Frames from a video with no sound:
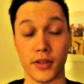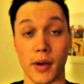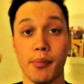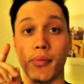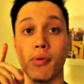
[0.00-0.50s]

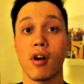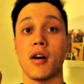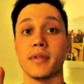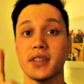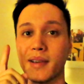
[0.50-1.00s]
So I
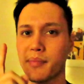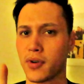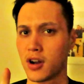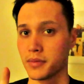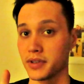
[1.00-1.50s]
promise, I
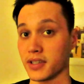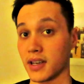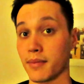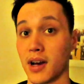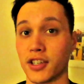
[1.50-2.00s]
promise,
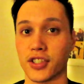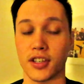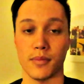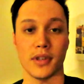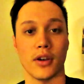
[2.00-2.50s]
I'm not just
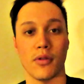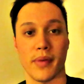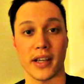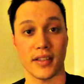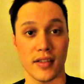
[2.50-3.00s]
going to be going
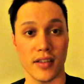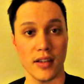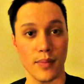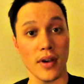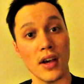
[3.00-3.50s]
back to
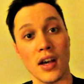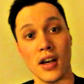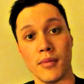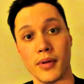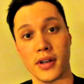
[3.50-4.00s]
sleep,
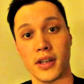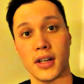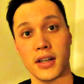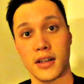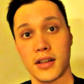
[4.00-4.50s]
but
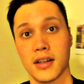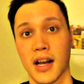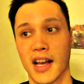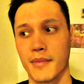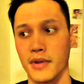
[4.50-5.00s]
uh,
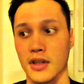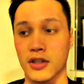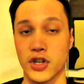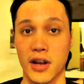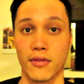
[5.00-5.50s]
I'm going to
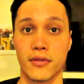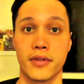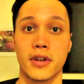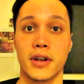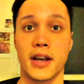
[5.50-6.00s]
drive
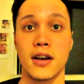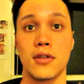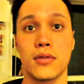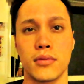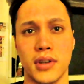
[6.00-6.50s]
over there
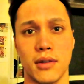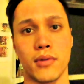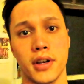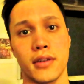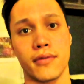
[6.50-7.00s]
now, get
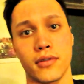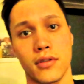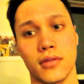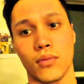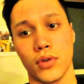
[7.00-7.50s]
ready
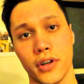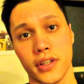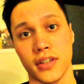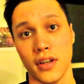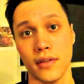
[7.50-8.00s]
for
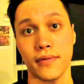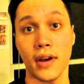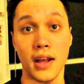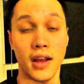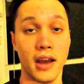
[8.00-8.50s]
work and stuff,
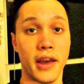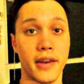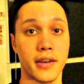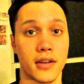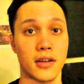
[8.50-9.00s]

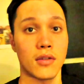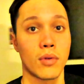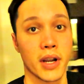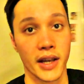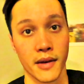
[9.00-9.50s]
and uh,
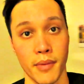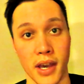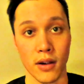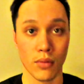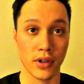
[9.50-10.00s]
when I get
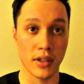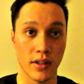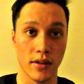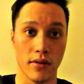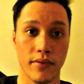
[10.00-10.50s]
back, we'll
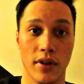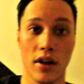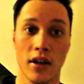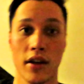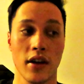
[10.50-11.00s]
continue the
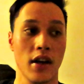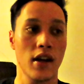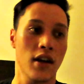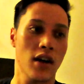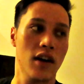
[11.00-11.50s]
vlog.
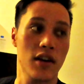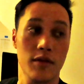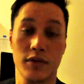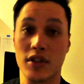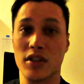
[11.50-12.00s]

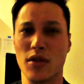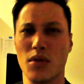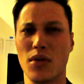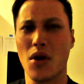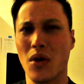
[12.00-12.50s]
Um, just so
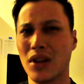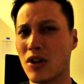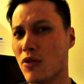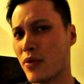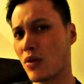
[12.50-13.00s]
you know a
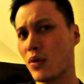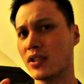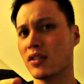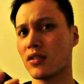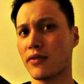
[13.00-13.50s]
little bit of
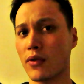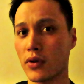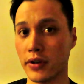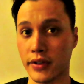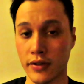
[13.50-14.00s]
what to look
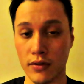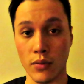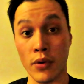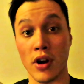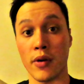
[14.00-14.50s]
forward to,
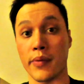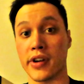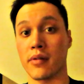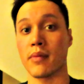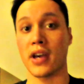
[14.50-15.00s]
we are
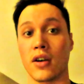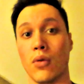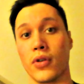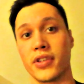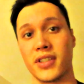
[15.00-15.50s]
bringing back
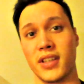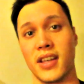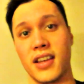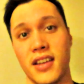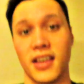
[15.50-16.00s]
Horse
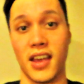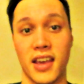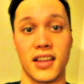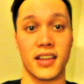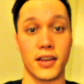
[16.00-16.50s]
today,
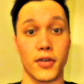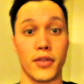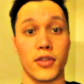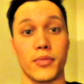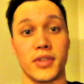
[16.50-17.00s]
and I know
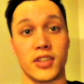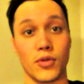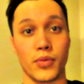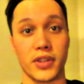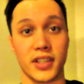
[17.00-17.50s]
that you'll be
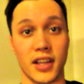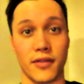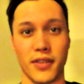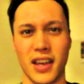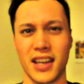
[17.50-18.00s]
super
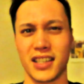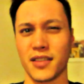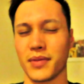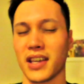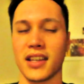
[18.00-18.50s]
excited for that
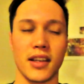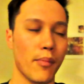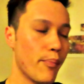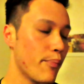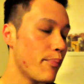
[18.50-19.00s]
because I've been getting
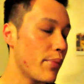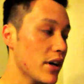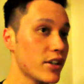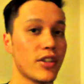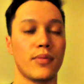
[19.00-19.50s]
a
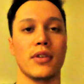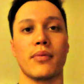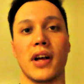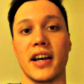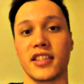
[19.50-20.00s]
bunch of
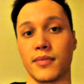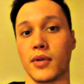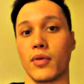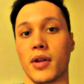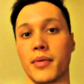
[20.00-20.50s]
people asking
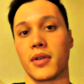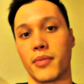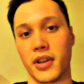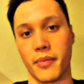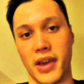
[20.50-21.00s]
me when I'm going to
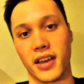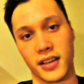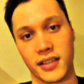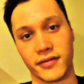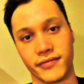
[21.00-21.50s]
bring it back.